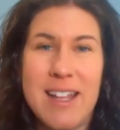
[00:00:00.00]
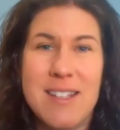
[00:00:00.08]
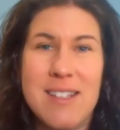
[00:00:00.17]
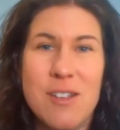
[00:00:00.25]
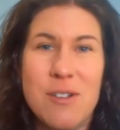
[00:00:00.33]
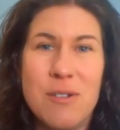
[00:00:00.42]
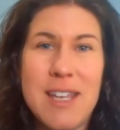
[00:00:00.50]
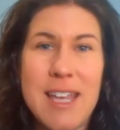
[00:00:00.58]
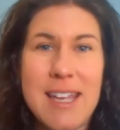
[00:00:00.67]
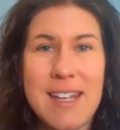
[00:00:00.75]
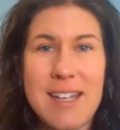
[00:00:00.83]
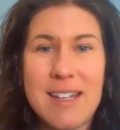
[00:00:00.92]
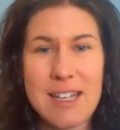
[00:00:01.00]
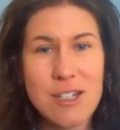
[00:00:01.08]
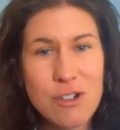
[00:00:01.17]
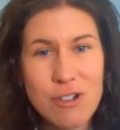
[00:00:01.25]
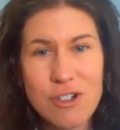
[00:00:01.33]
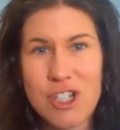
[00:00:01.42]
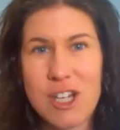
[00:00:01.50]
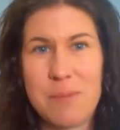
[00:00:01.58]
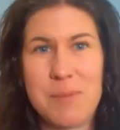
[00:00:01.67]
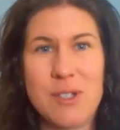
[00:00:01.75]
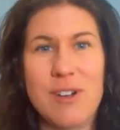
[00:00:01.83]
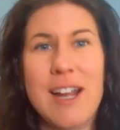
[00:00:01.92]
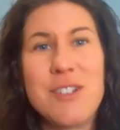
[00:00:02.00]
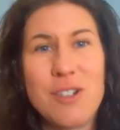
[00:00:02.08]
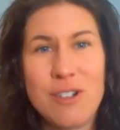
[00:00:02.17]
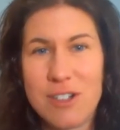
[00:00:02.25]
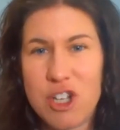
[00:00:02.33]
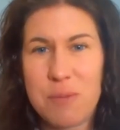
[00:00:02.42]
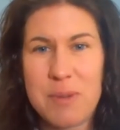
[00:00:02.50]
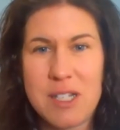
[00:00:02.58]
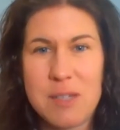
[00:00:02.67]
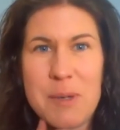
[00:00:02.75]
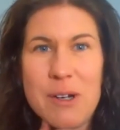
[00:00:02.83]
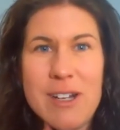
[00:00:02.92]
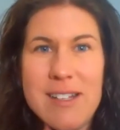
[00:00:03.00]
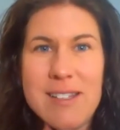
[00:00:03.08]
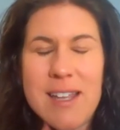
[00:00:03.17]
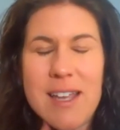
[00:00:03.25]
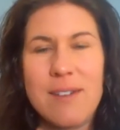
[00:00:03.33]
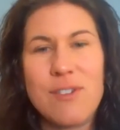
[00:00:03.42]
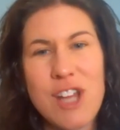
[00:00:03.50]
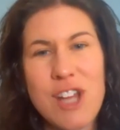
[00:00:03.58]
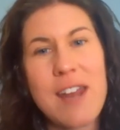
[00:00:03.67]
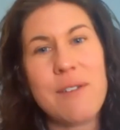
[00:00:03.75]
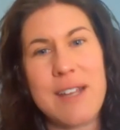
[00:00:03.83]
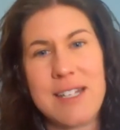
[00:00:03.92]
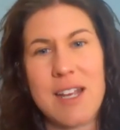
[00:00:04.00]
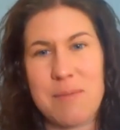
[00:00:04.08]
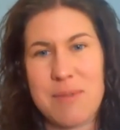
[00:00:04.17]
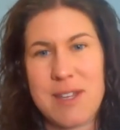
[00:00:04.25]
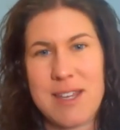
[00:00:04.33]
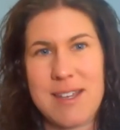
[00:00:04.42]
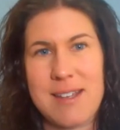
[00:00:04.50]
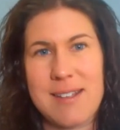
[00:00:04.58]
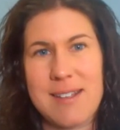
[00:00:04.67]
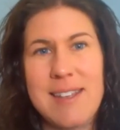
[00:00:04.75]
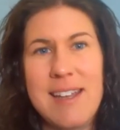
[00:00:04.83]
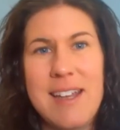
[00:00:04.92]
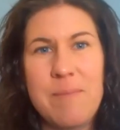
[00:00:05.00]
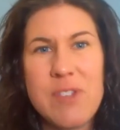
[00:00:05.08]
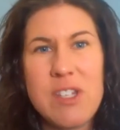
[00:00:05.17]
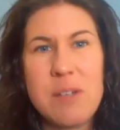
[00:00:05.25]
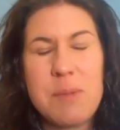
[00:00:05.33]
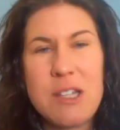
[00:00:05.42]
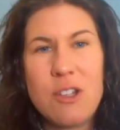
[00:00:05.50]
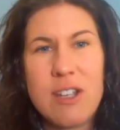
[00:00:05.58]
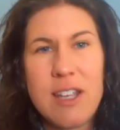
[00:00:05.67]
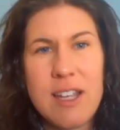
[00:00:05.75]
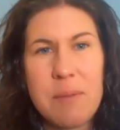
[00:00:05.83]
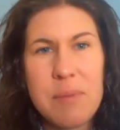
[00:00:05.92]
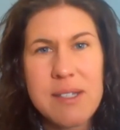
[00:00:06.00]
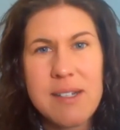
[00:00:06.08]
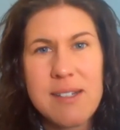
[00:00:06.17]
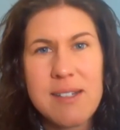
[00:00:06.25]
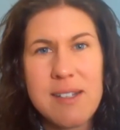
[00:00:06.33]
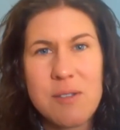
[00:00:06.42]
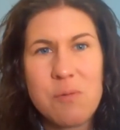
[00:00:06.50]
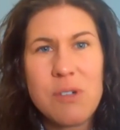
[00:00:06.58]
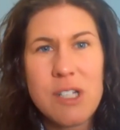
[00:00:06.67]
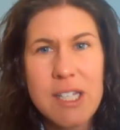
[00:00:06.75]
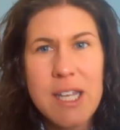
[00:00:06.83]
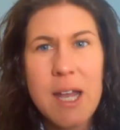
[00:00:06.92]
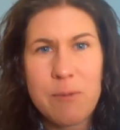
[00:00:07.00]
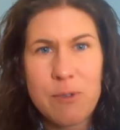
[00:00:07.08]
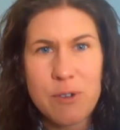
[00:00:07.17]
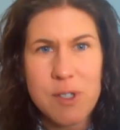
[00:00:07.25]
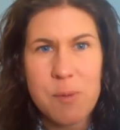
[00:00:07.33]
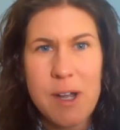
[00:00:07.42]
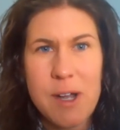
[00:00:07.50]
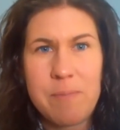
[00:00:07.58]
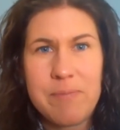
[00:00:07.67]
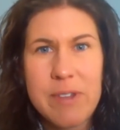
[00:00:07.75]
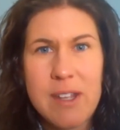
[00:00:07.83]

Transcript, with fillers: And so, gaining internships or externship experience, kind of shadowing type things, to be looking at business is really helpful as well.